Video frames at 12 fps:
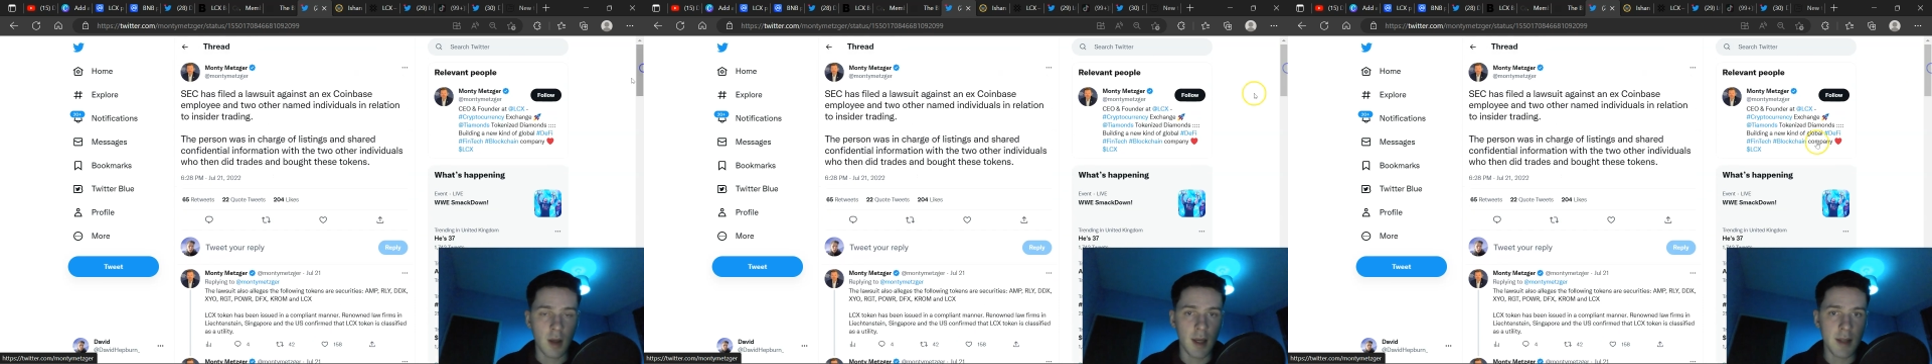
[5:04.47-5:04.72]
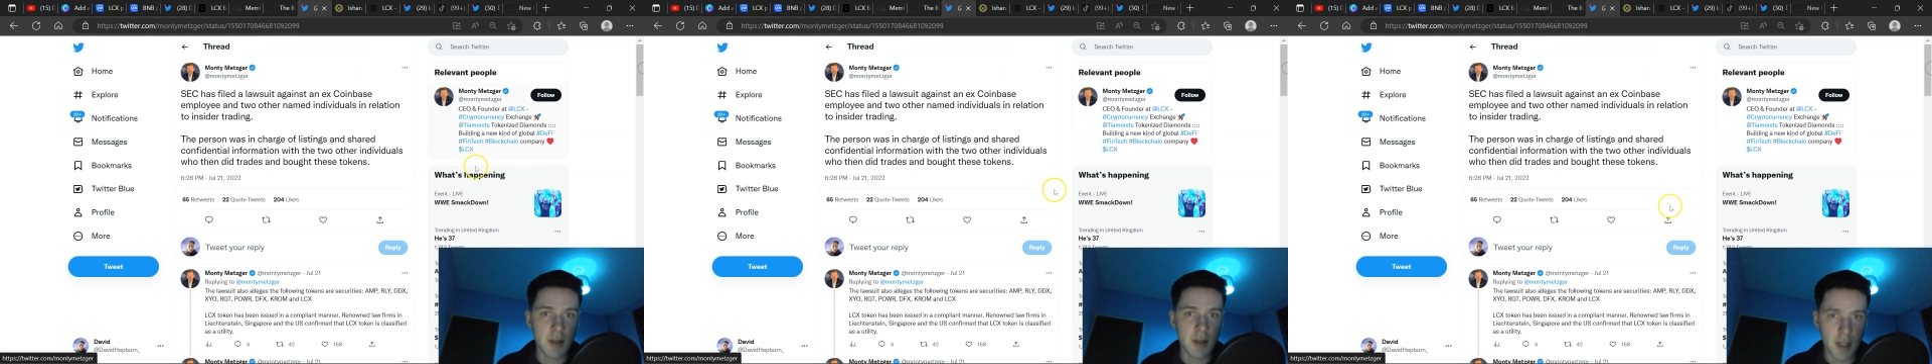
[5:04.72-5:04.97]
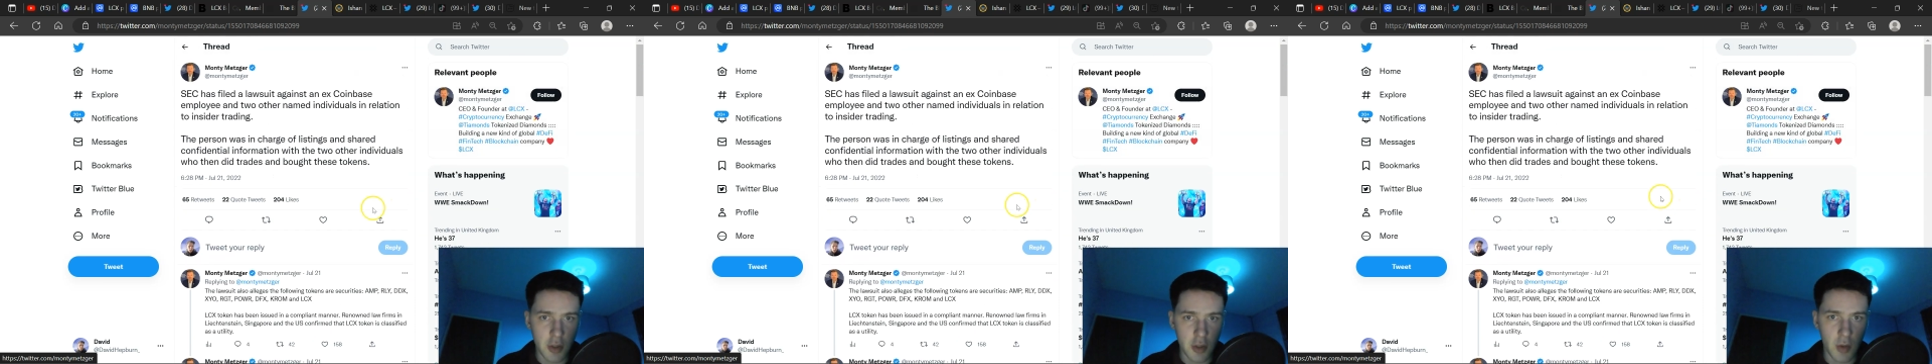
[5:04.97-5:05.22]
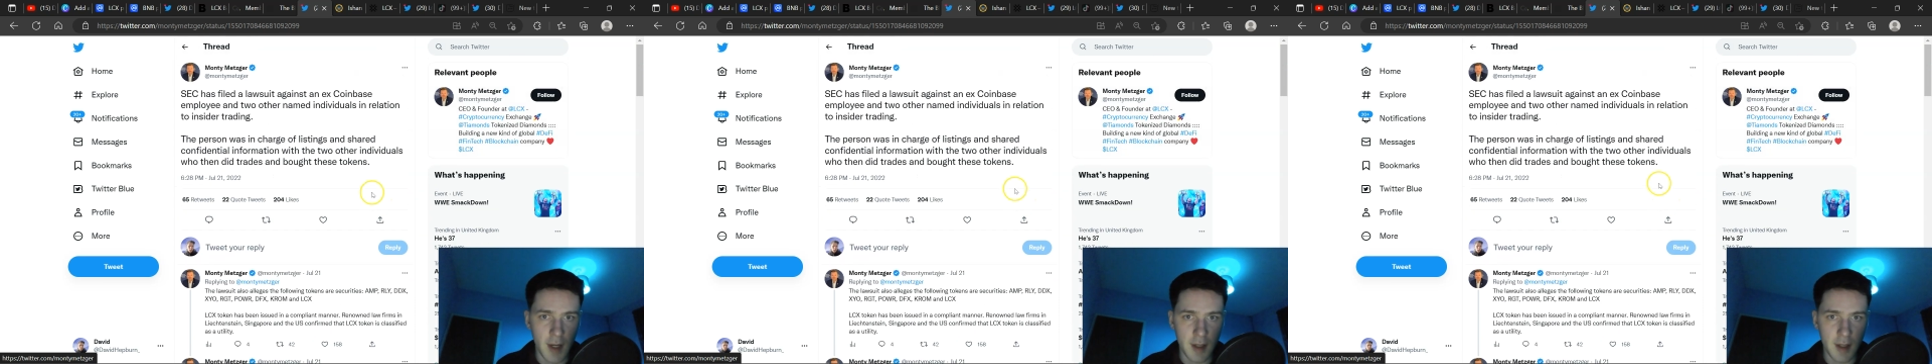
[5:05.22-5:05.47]
insider
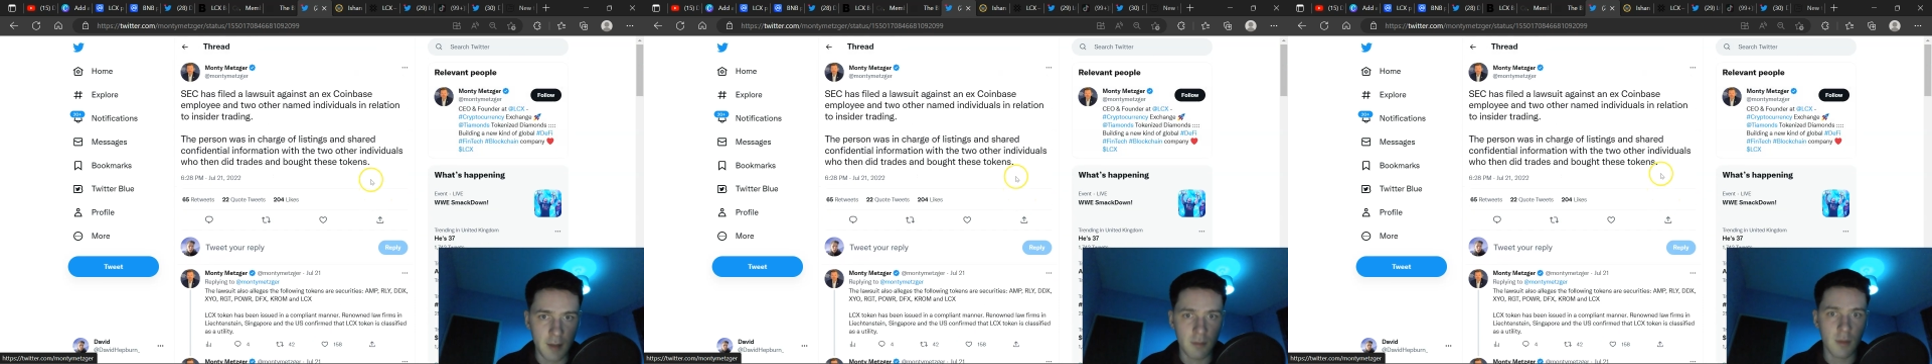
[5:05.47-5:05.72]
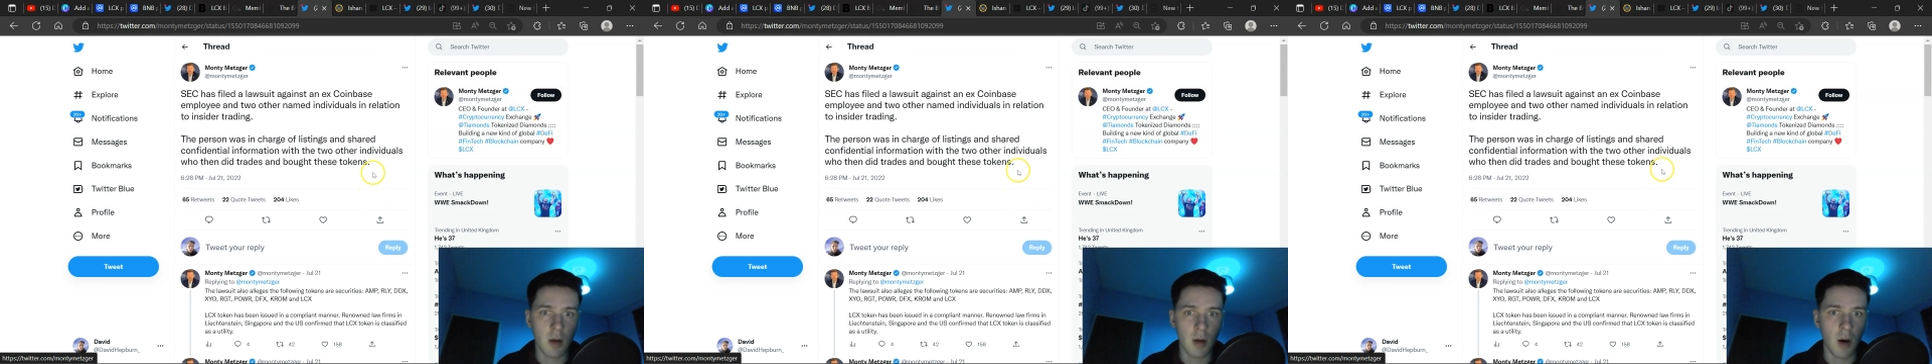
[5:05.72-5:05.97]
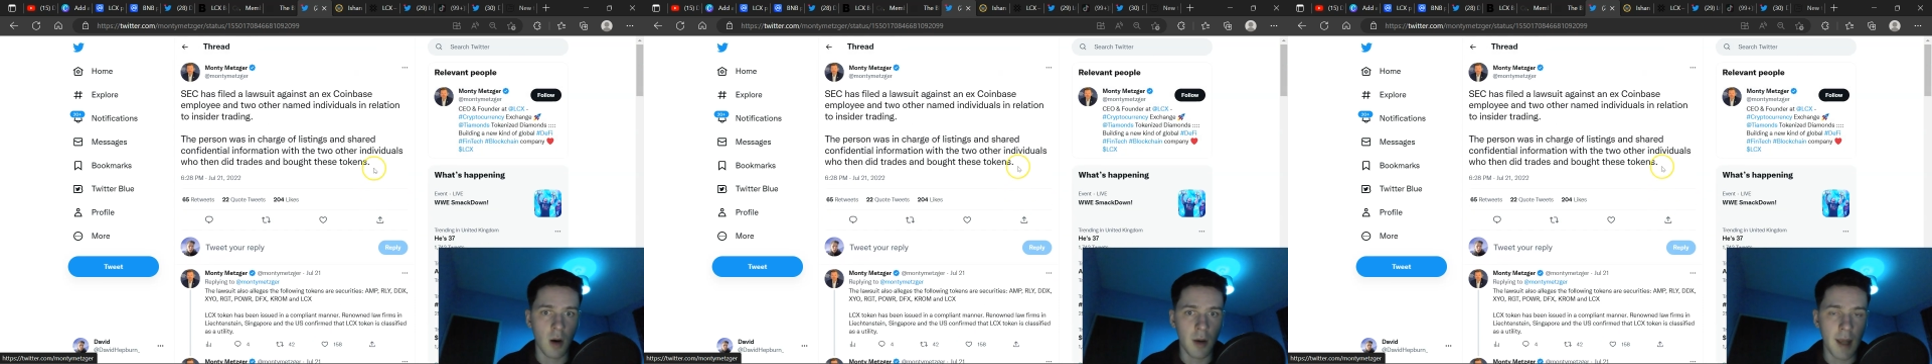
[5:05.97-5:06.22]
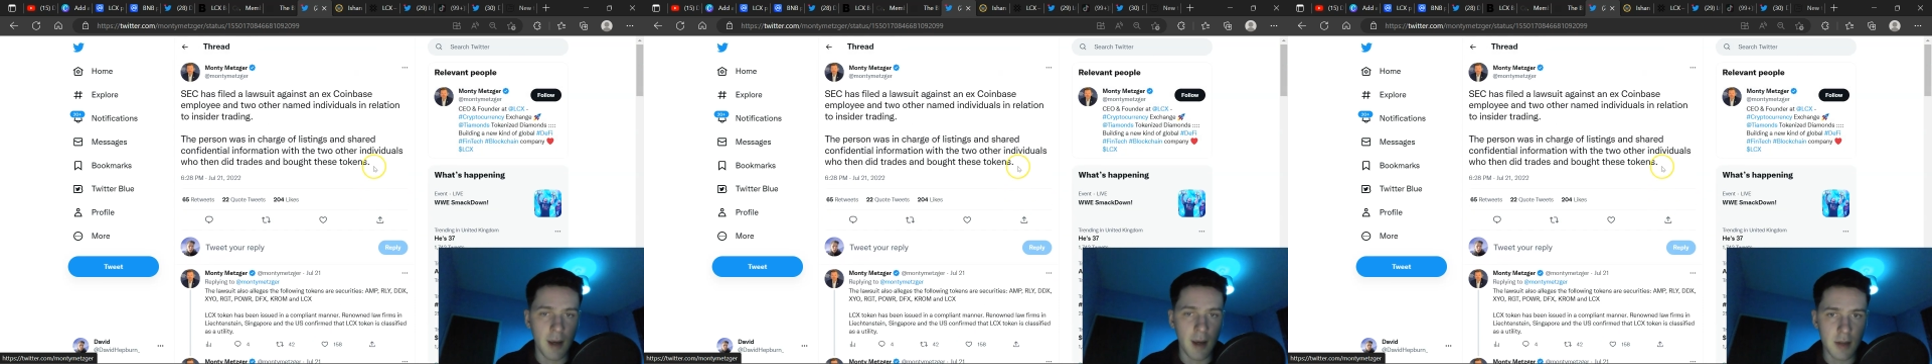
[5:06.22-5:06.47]
trading on
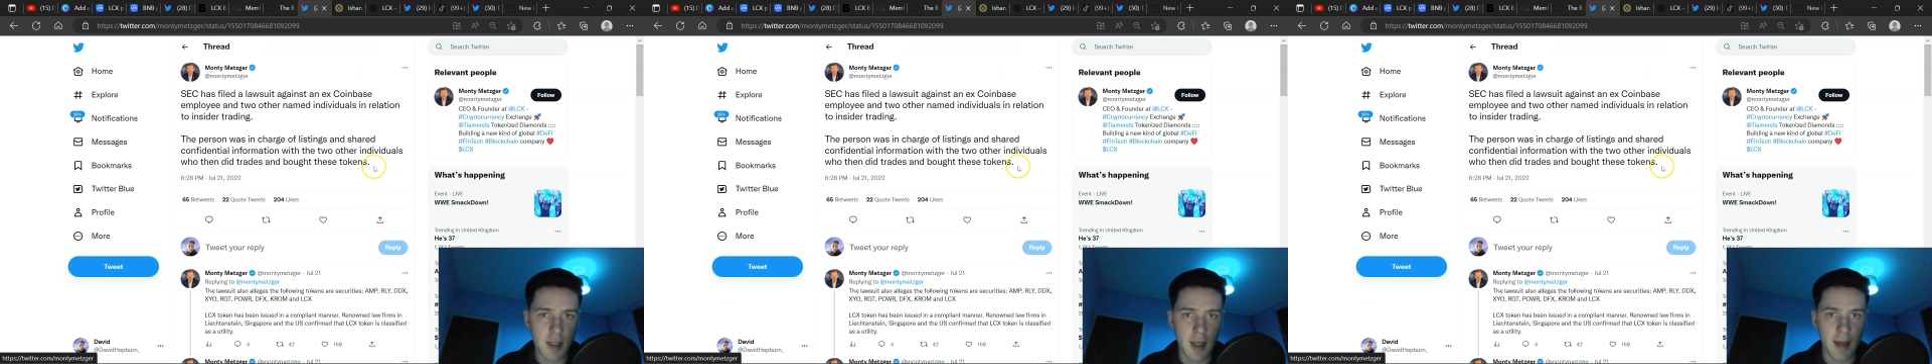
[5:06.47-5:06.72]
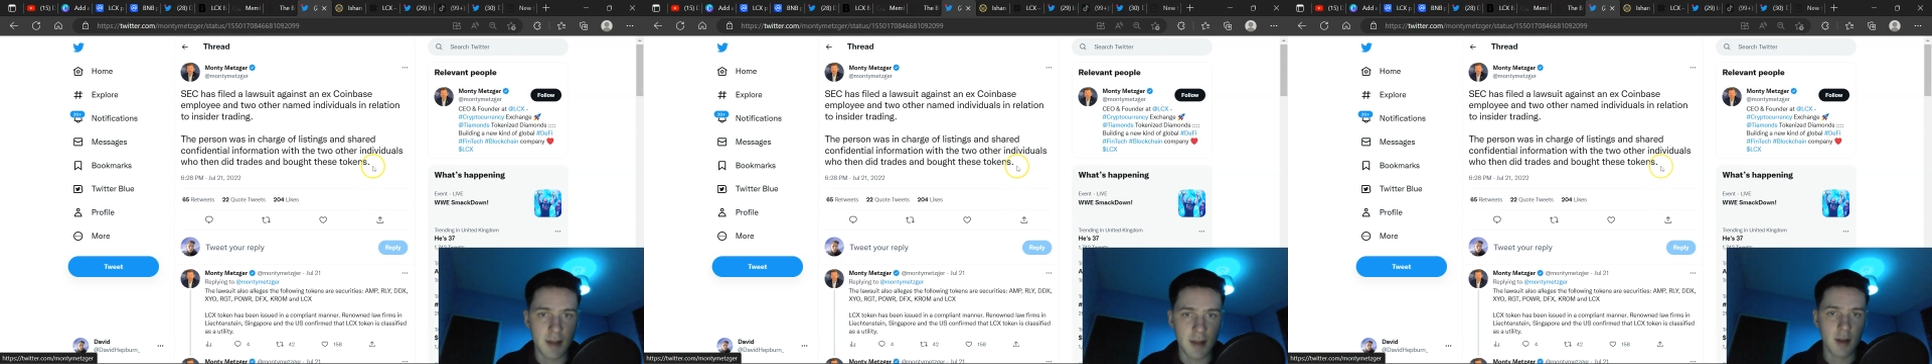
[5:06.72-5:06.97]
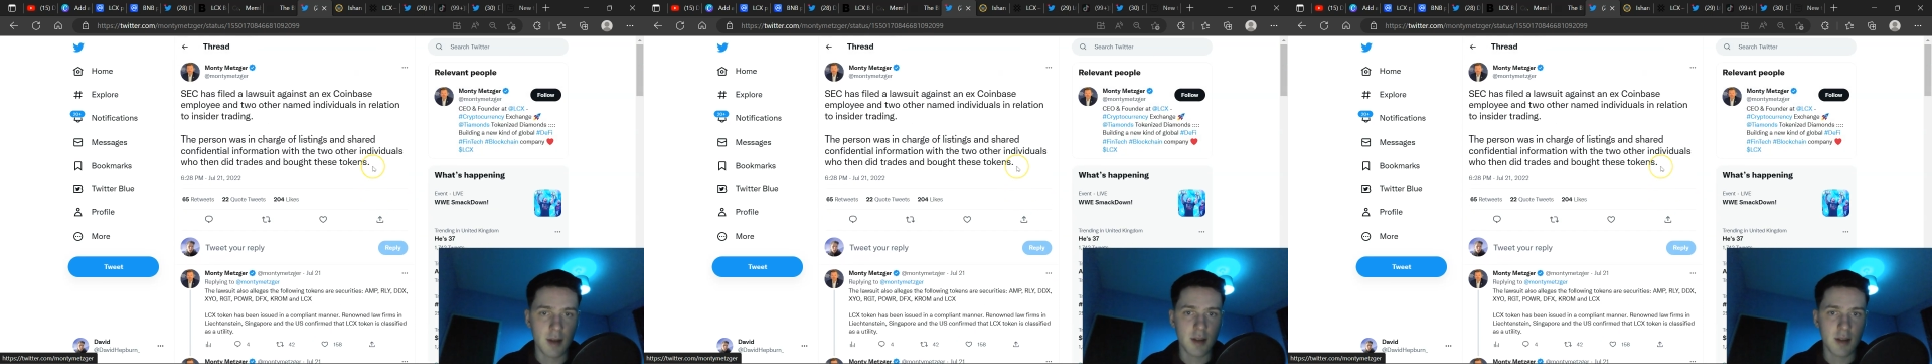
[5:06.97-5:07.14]
LCX,